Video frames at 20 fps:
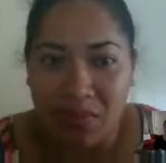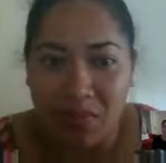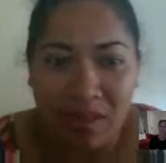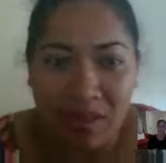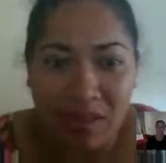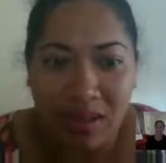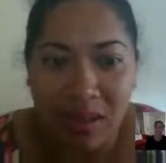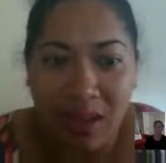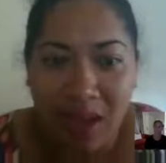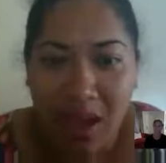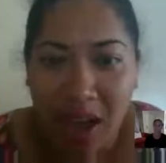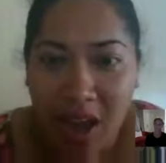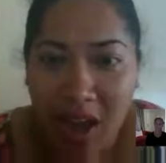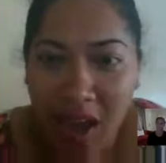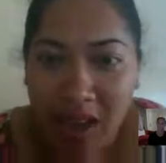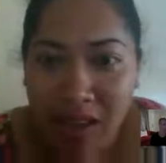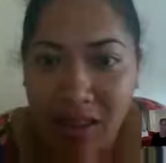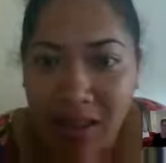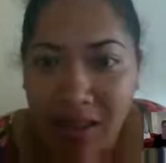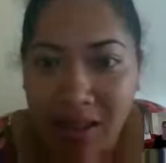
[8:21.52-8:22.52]
Yeah, I
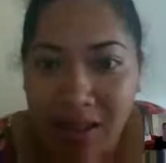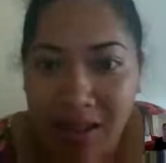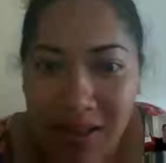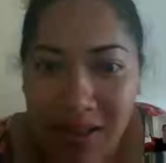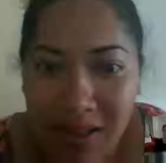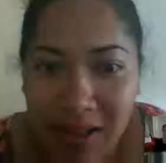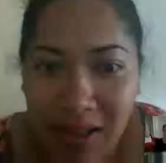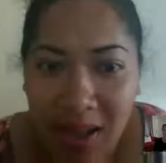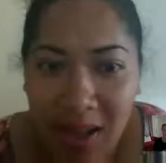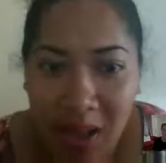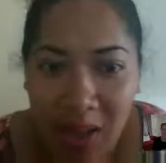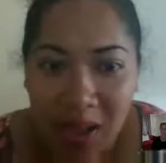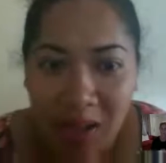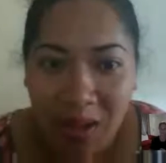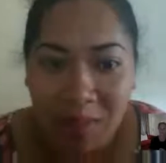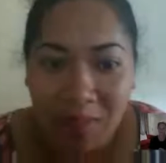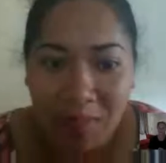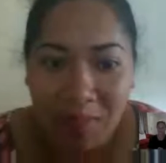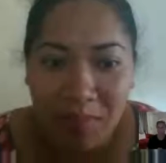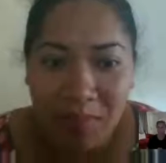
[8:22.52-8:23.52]
think
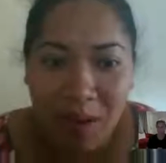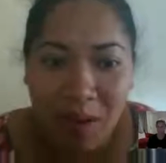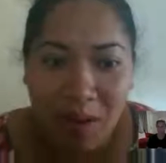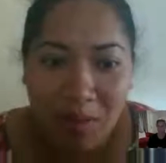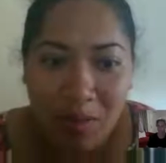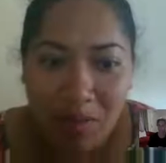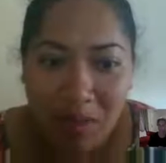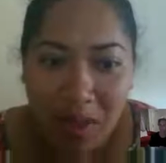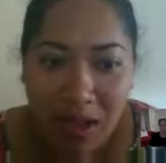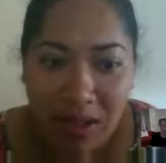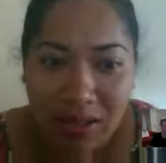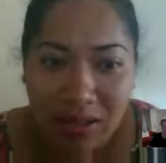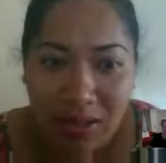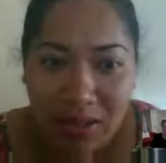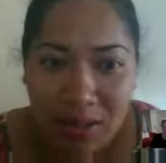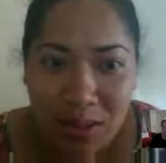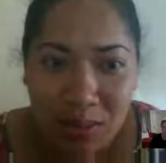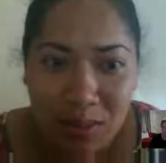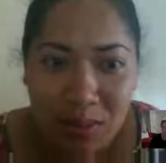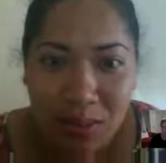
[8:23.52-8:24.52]
of that
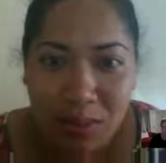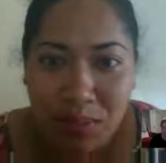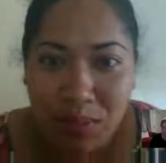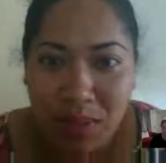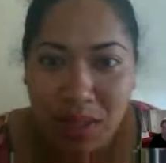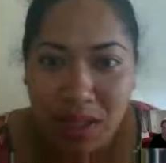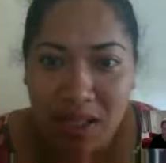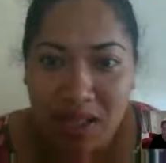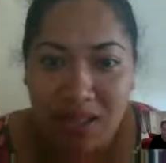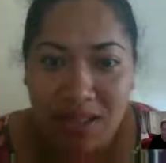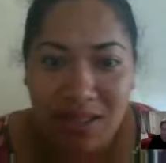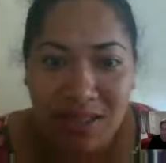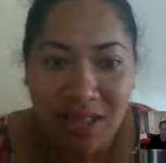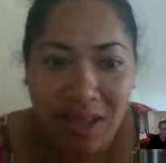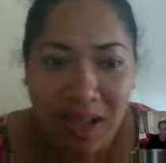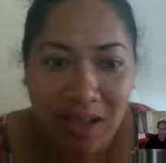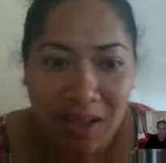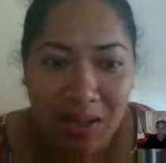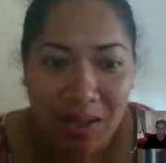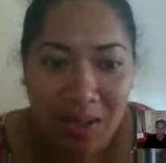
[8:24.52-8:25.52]
too, because
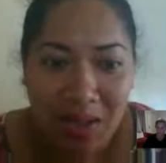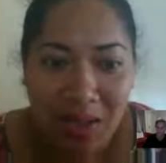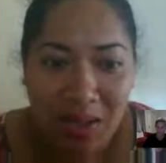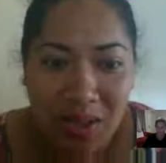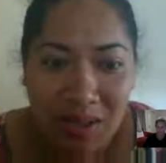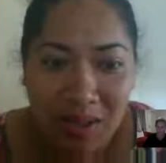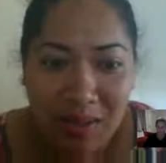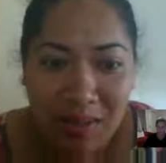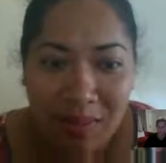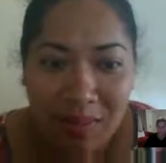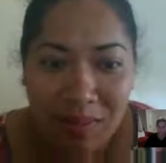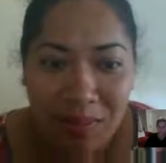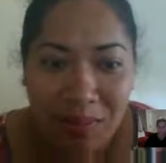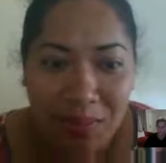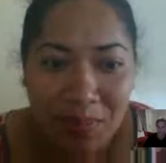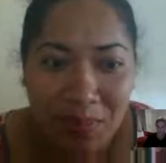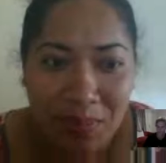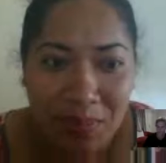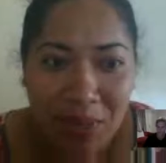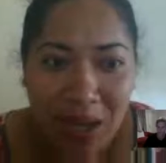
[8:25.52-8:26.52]
I
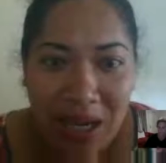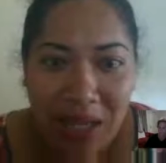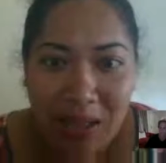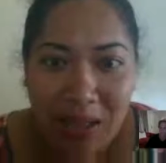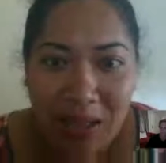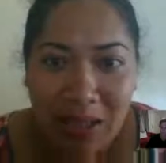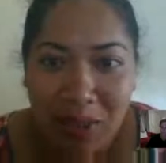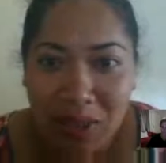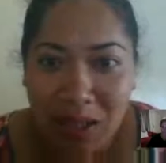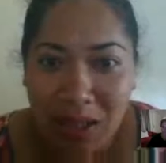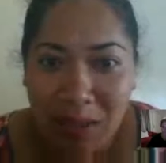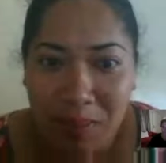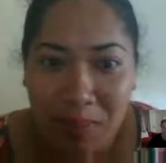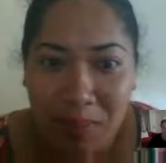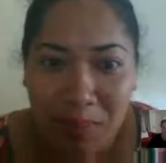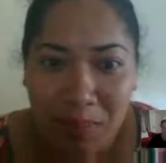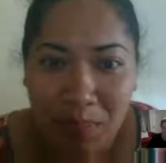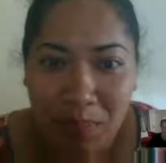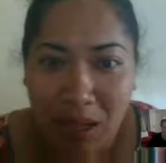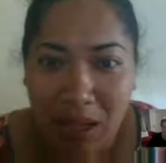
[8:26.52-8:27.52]
looked
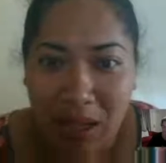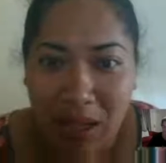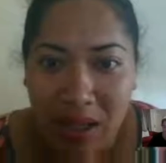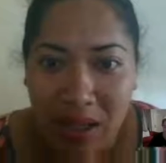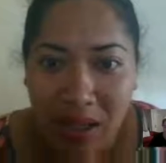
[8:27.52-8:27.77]
up